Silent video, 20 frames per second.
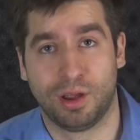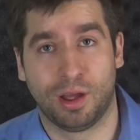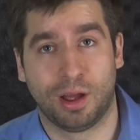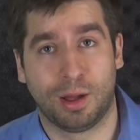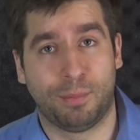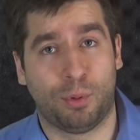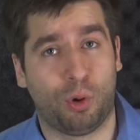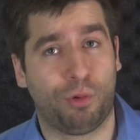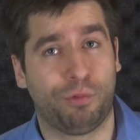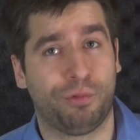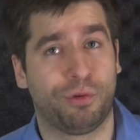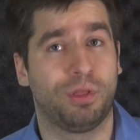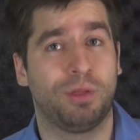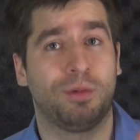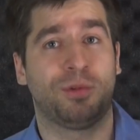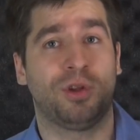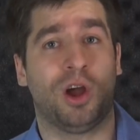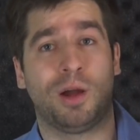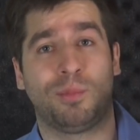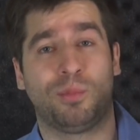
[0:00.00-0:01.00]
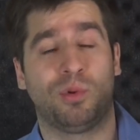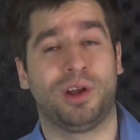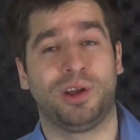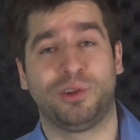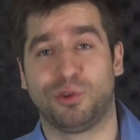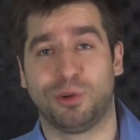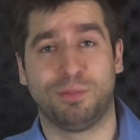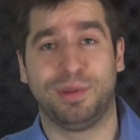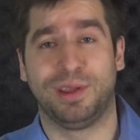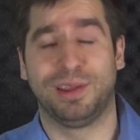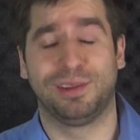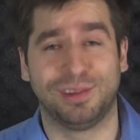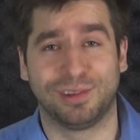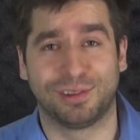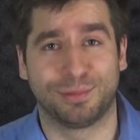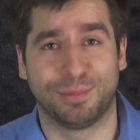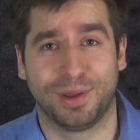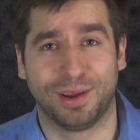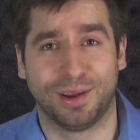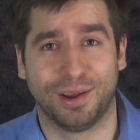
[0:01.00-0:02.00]
A poll for the top 100
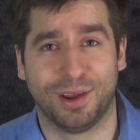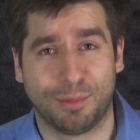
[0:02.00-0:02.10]
businessmen.